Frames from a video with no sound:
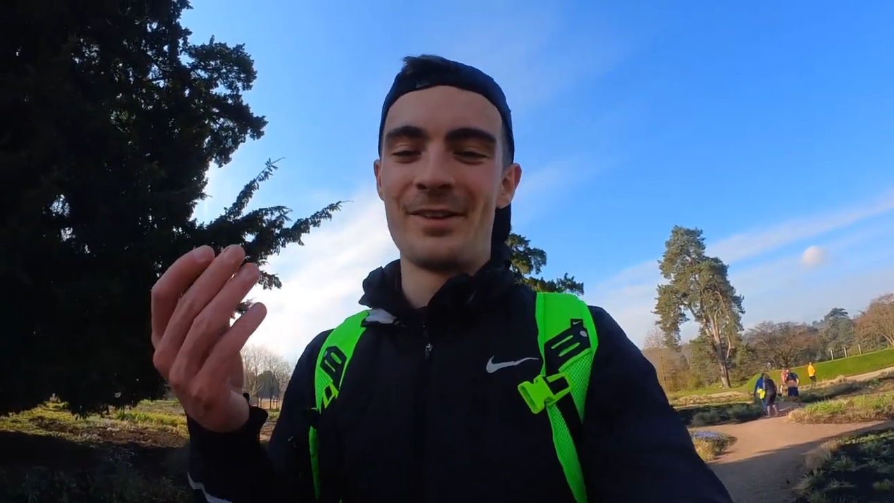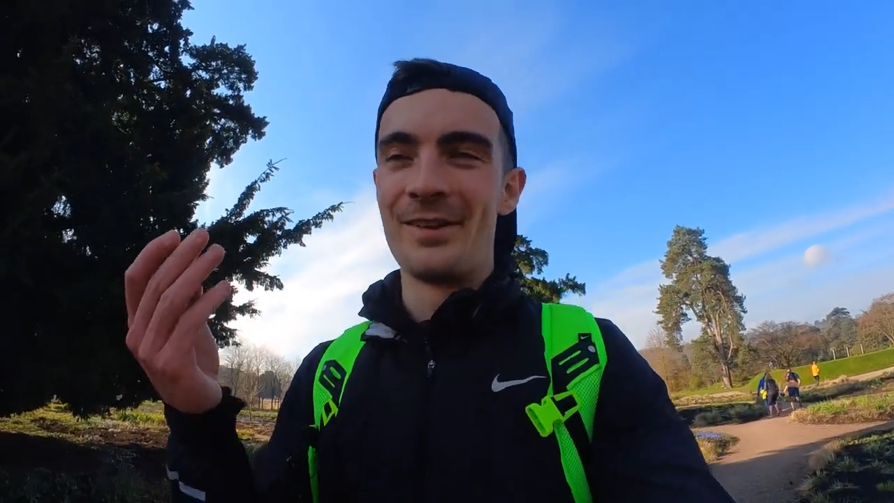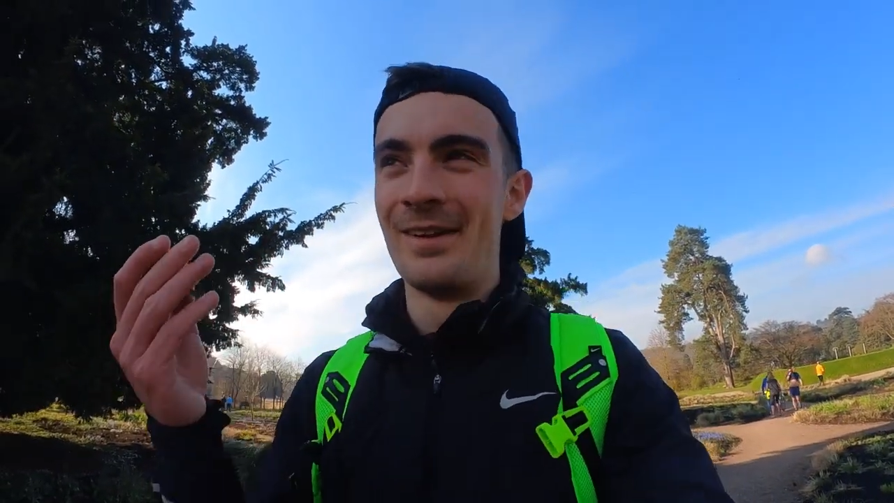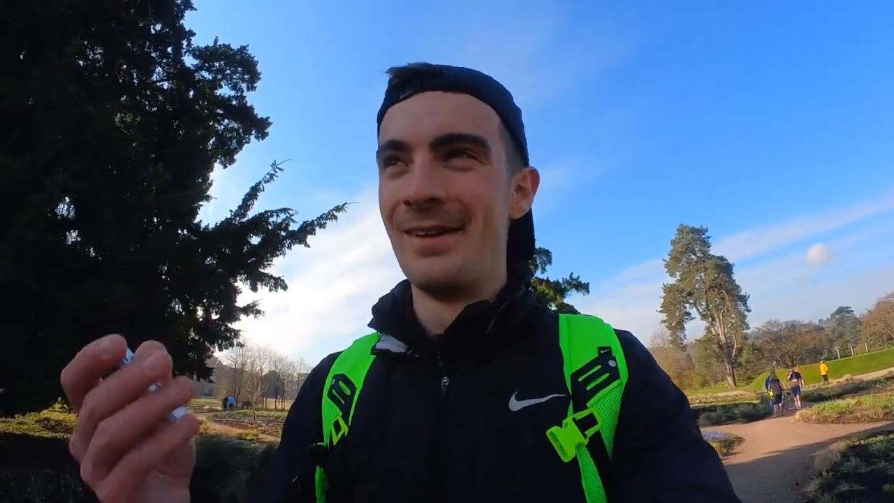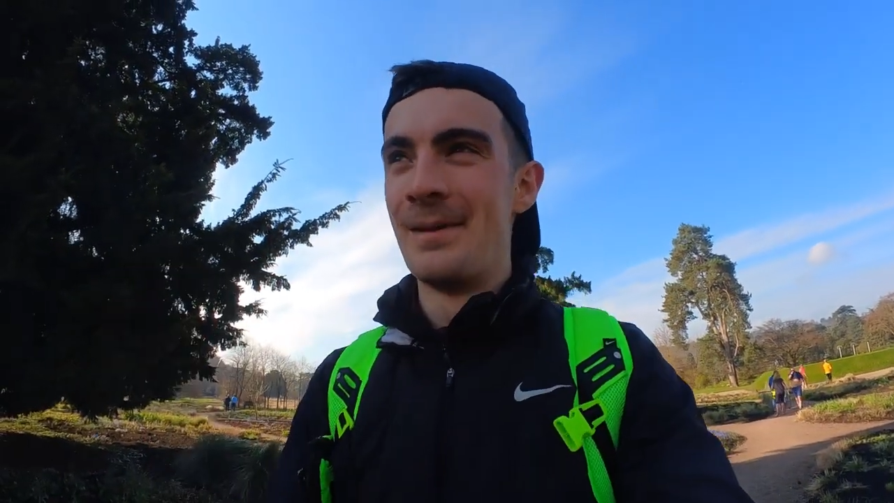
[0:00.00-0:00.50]
so
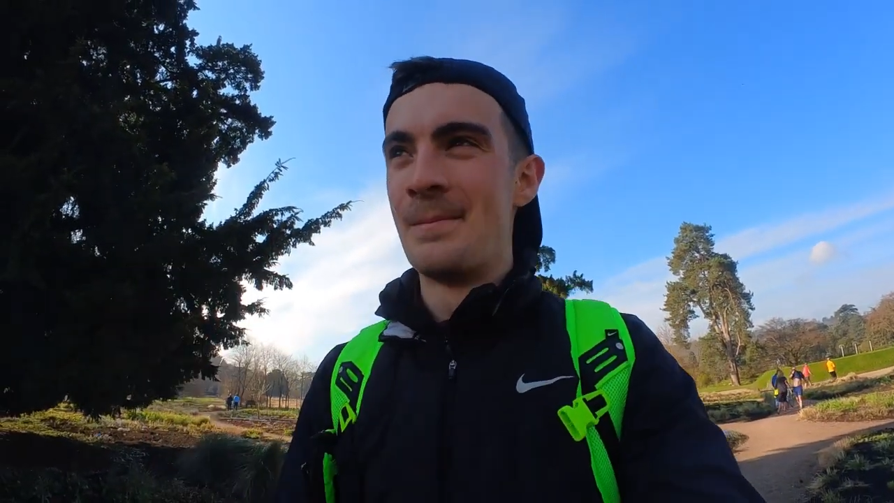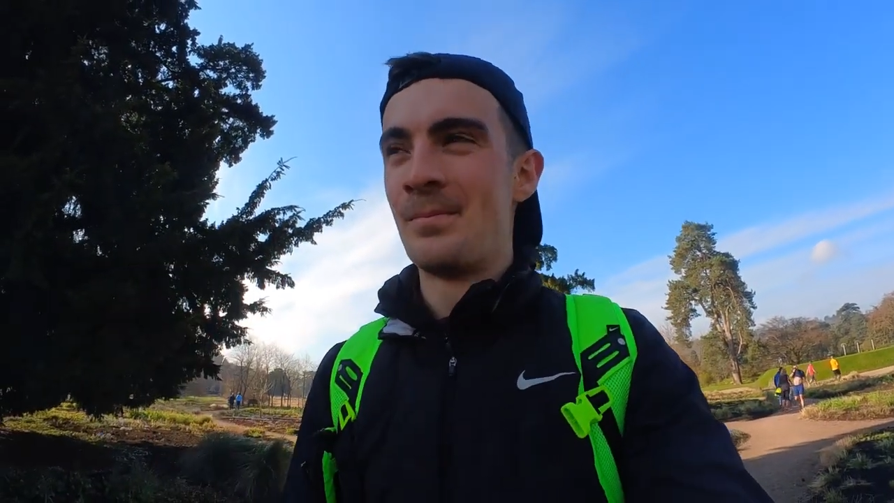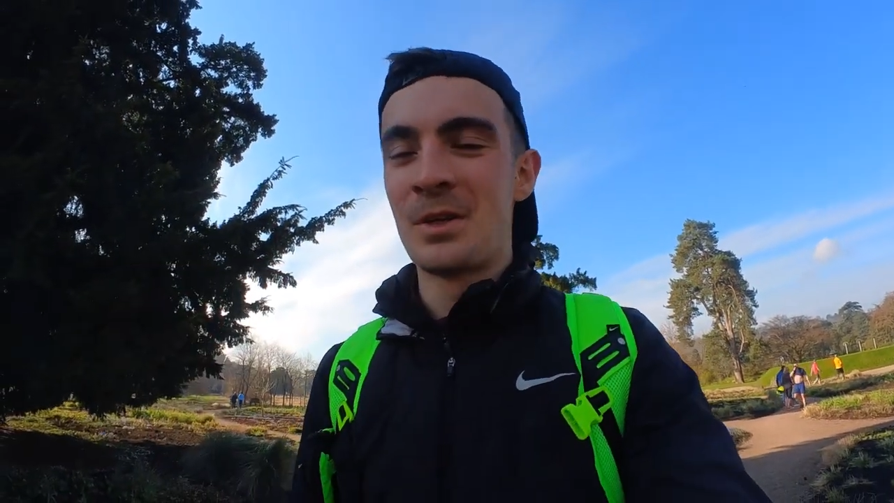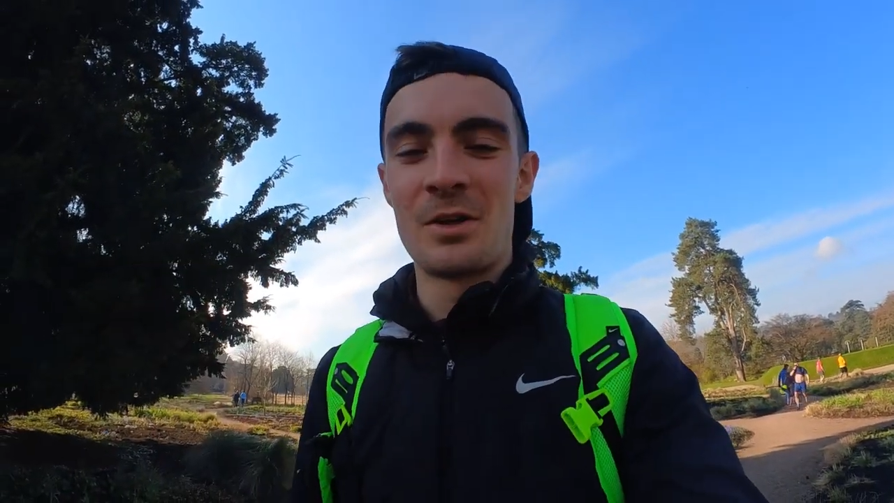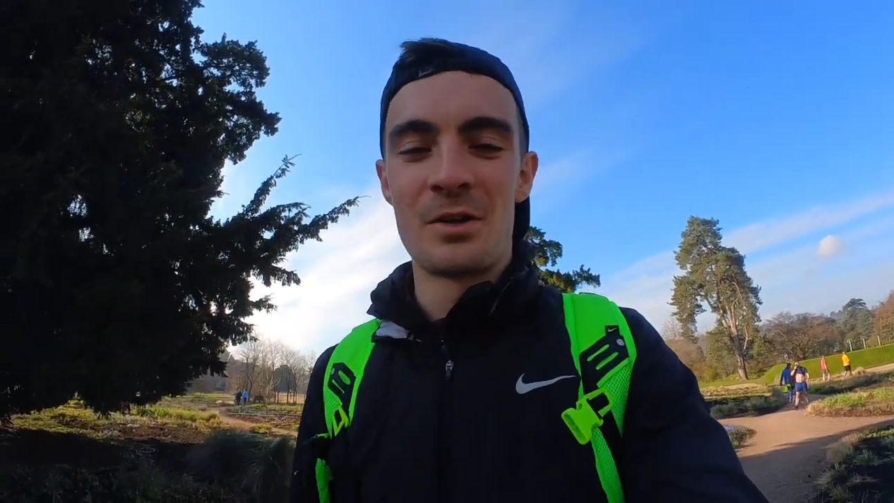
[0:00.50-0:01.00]

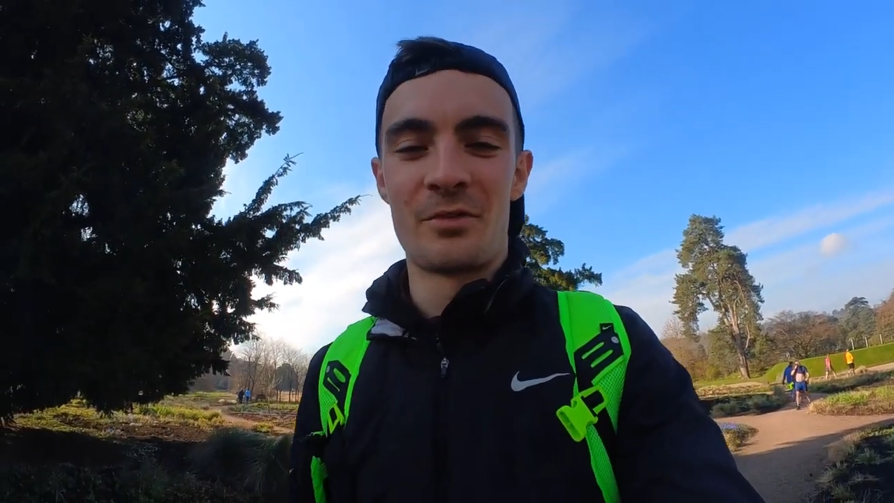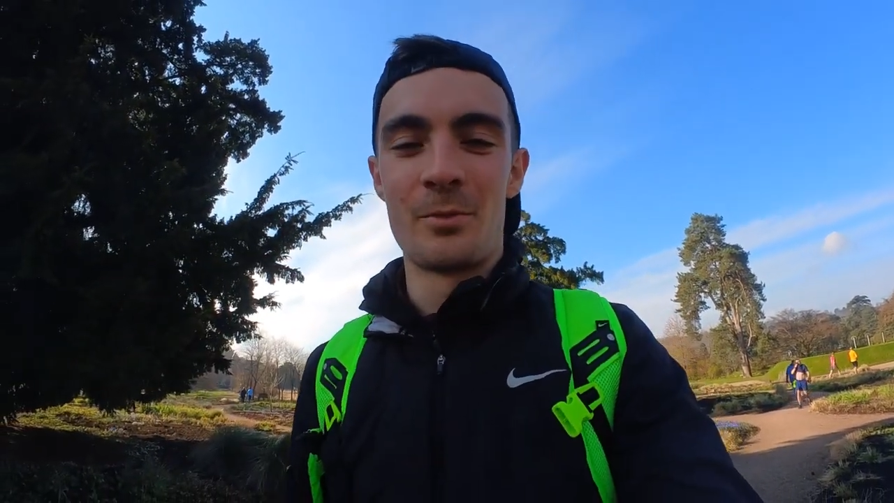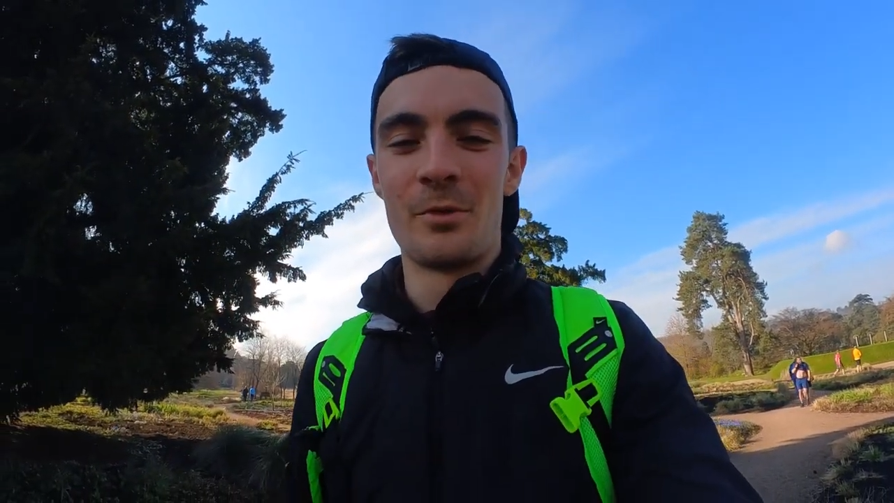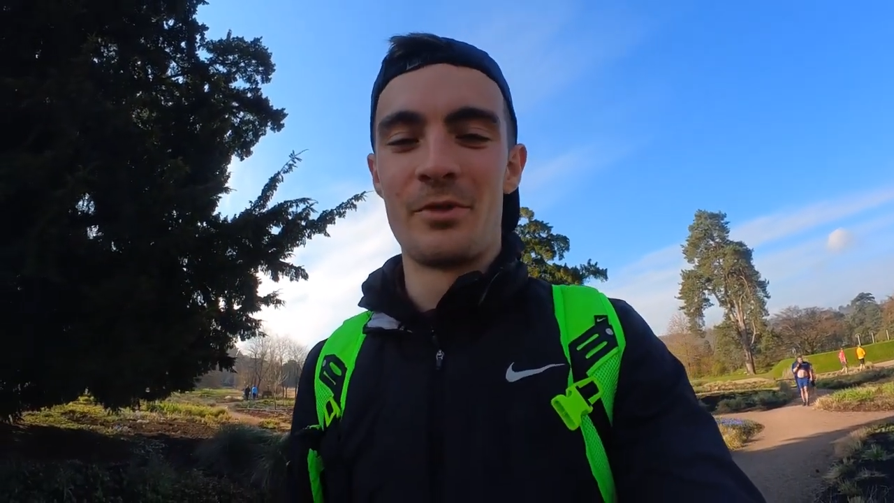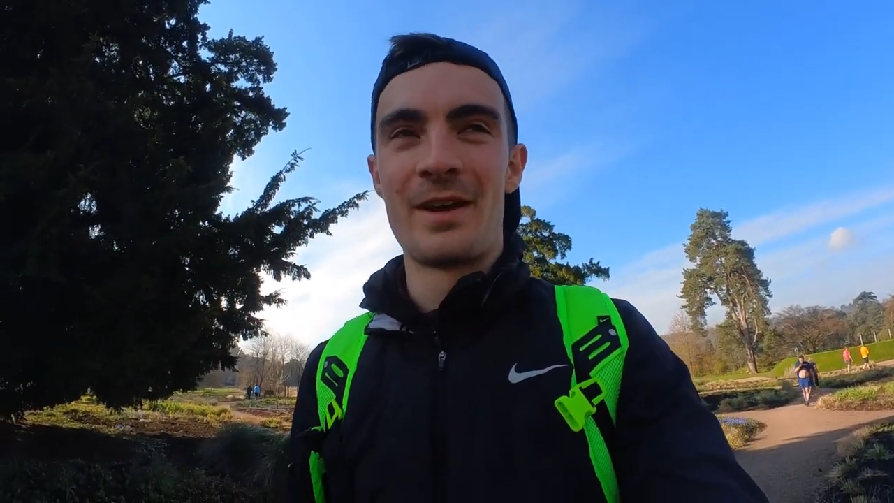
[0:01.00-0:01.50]
can't ask
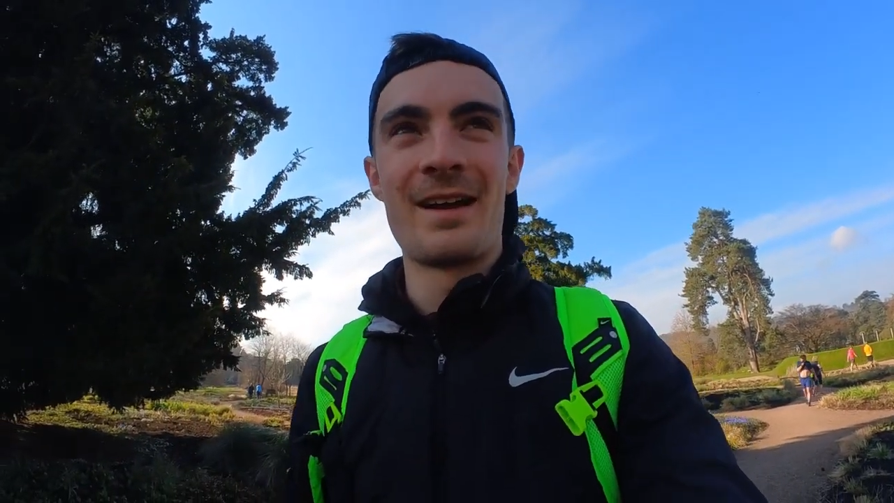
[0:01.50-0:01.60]
for more than